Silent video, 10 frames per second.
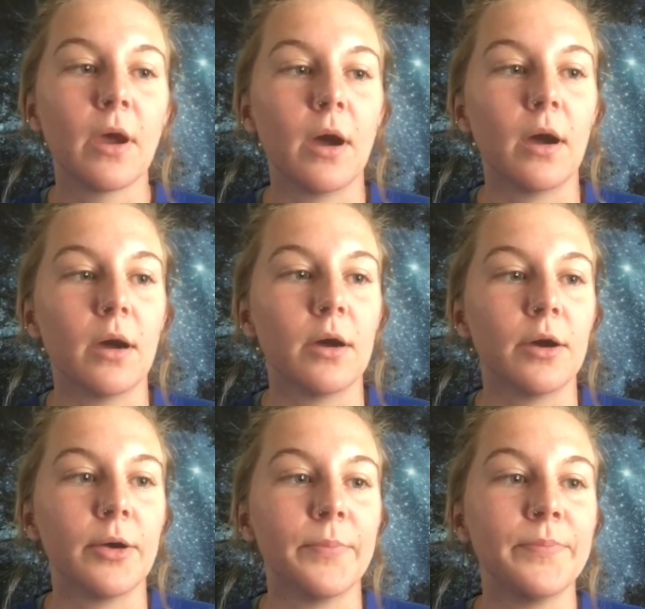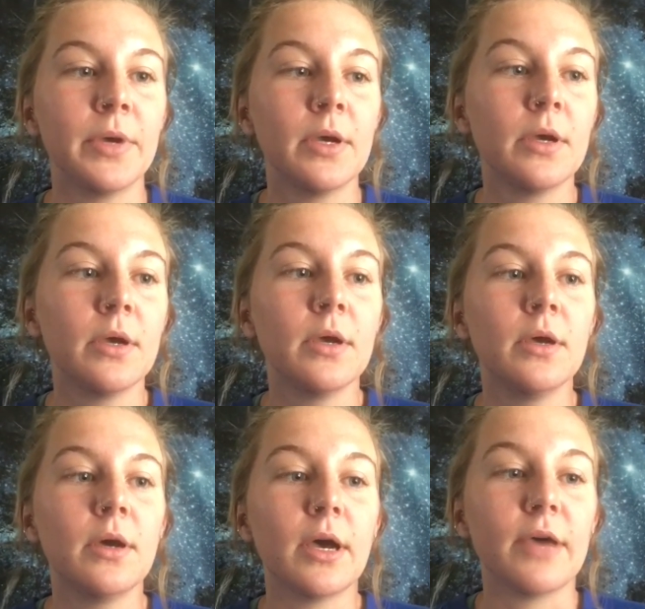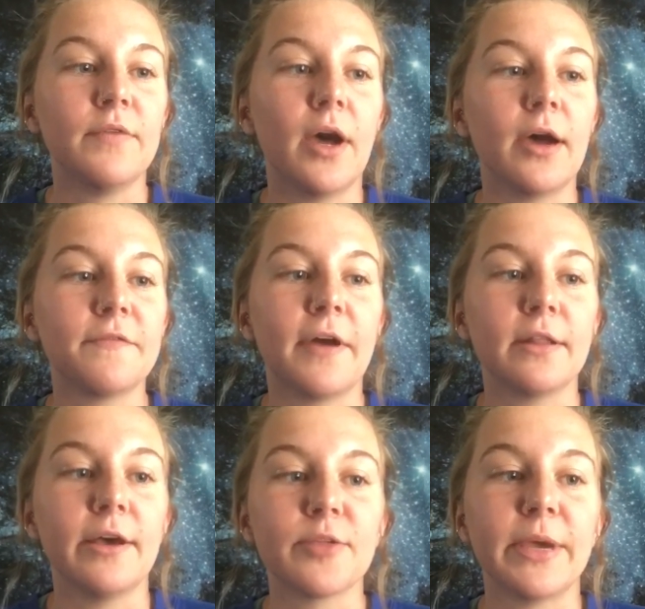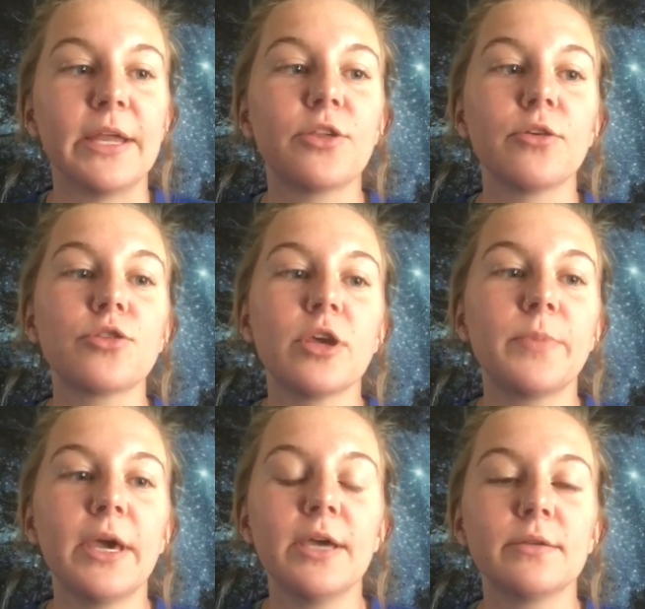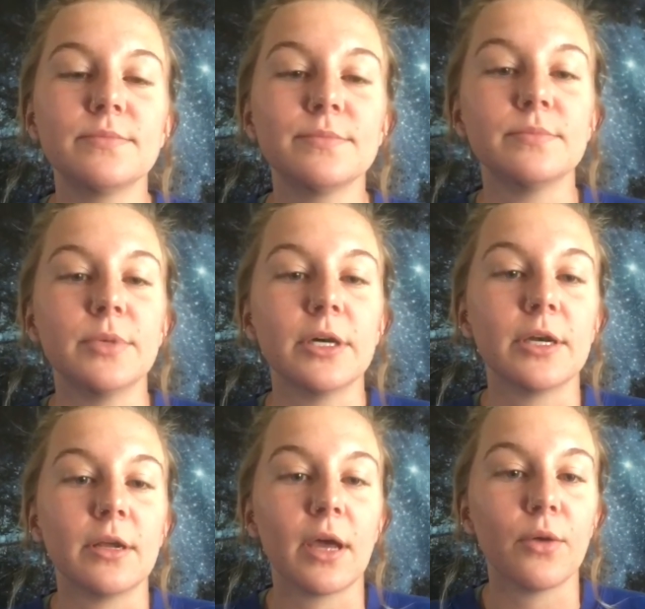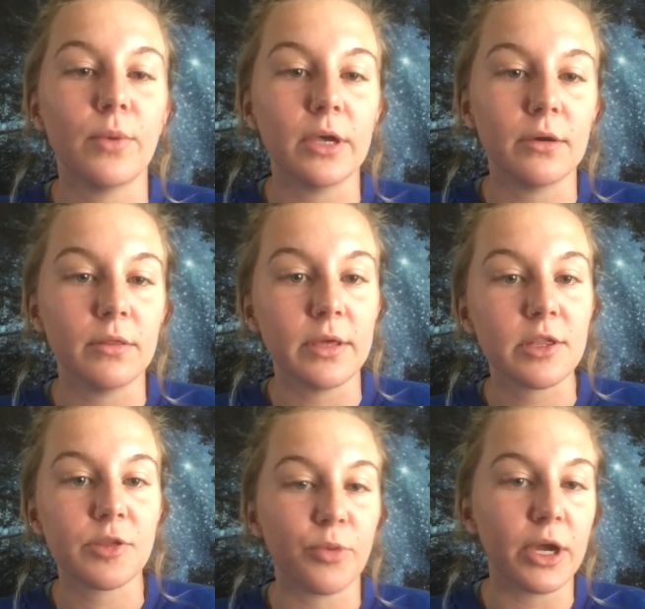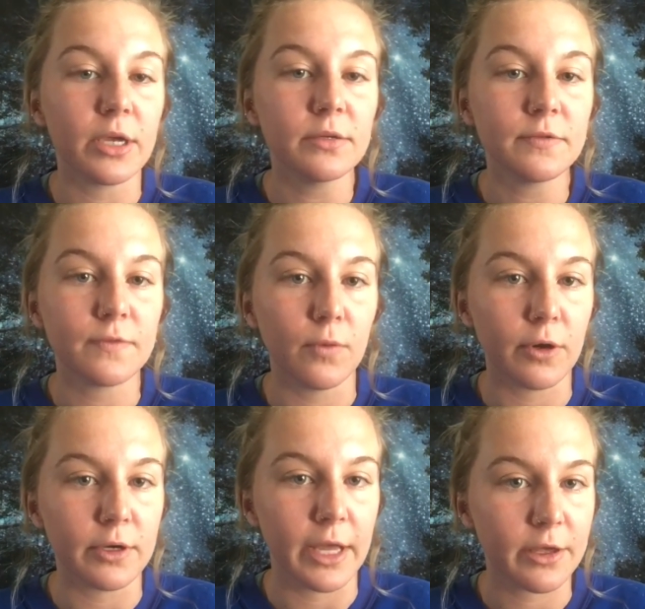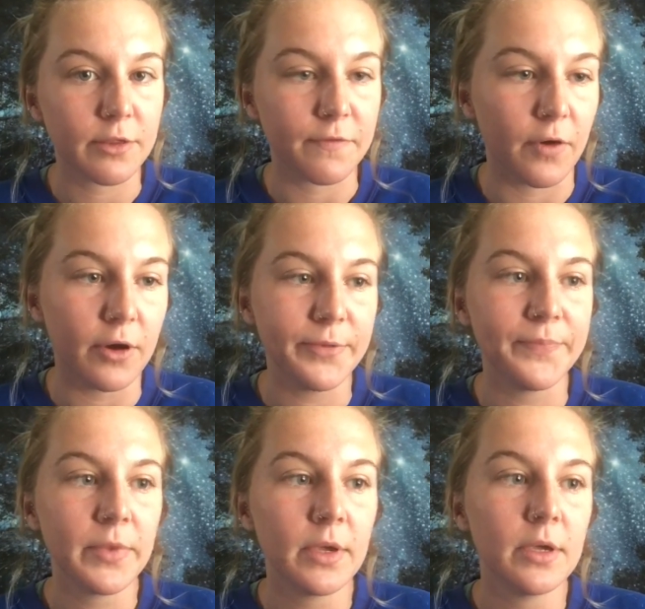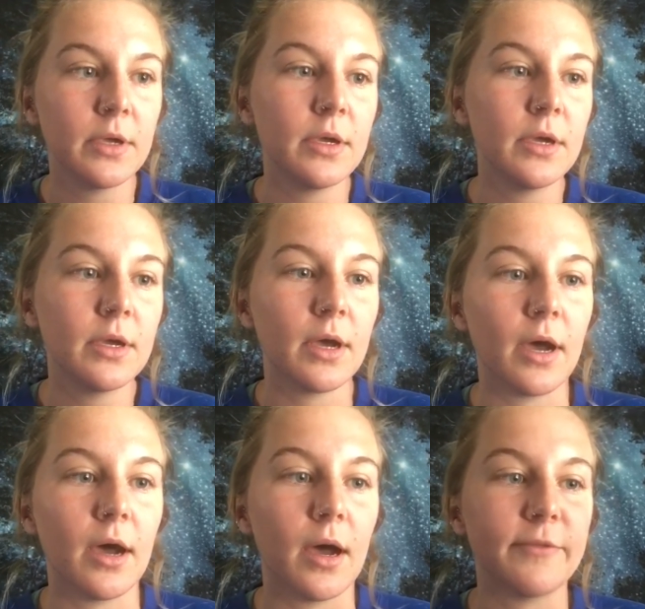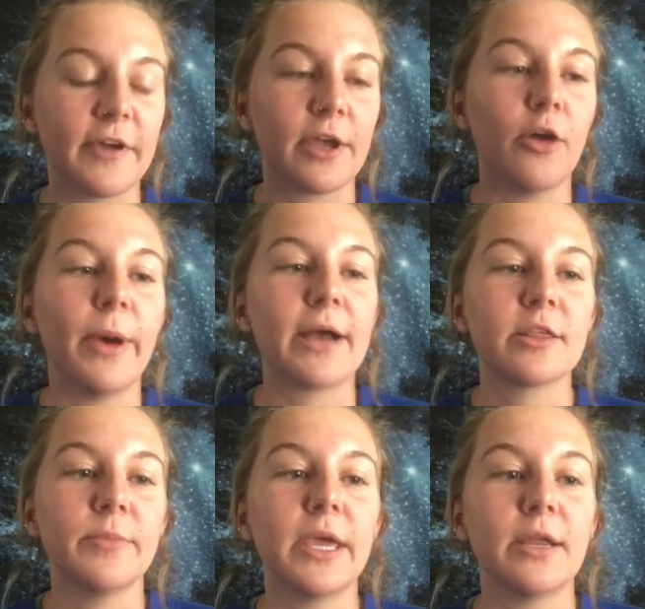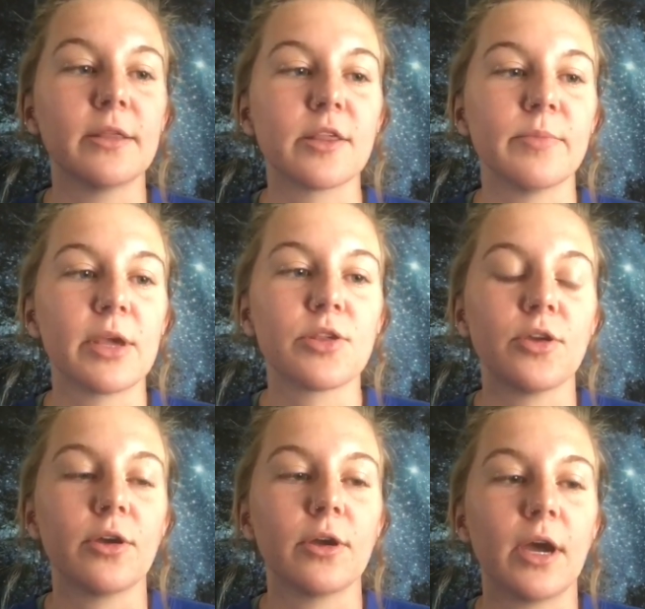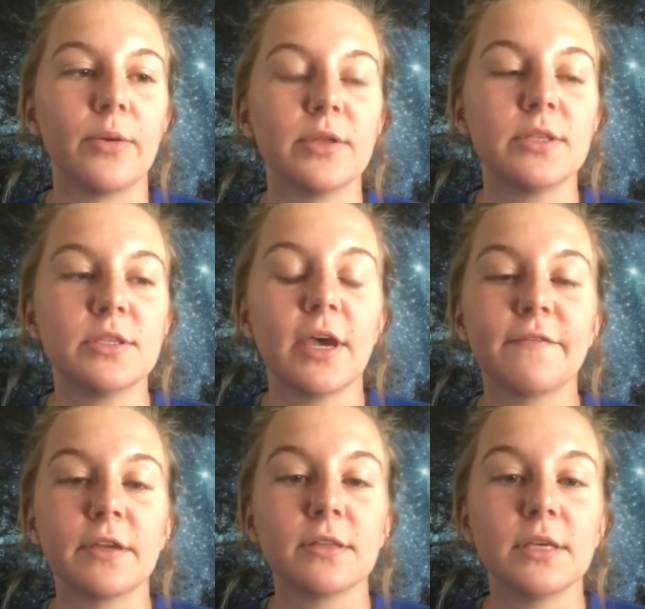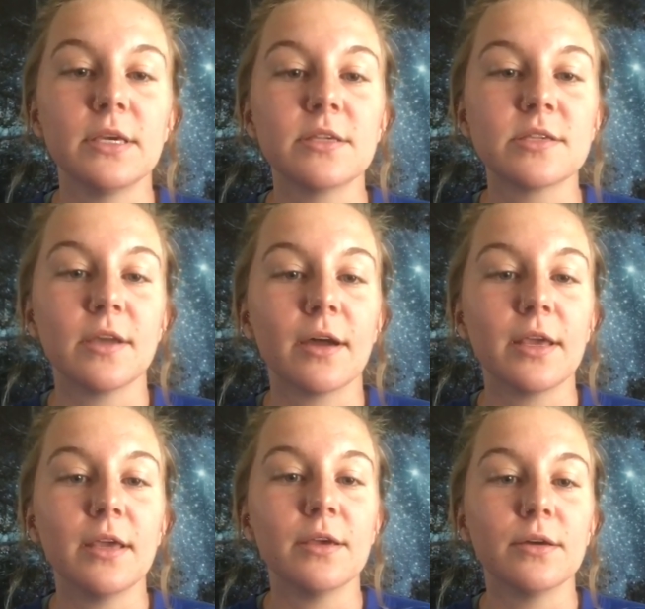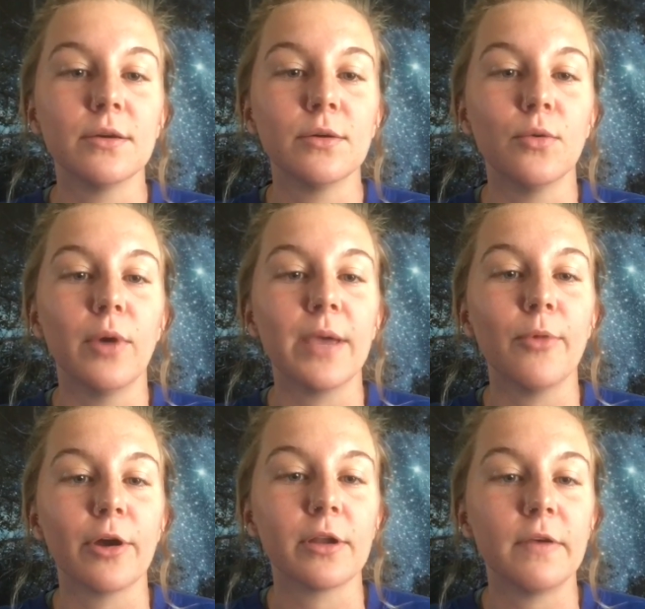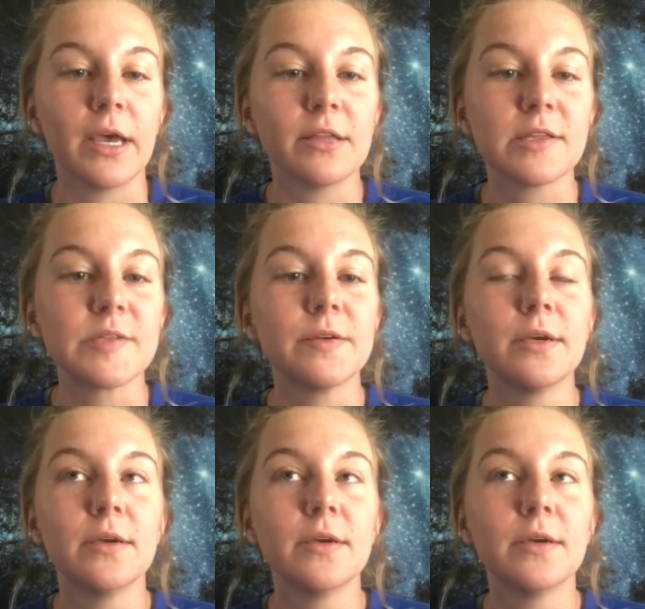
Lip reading: I have not finalized my internship yet, but I will this spring for next fall. If I could go back to the beginning of the semester, I would definitely study way more in advance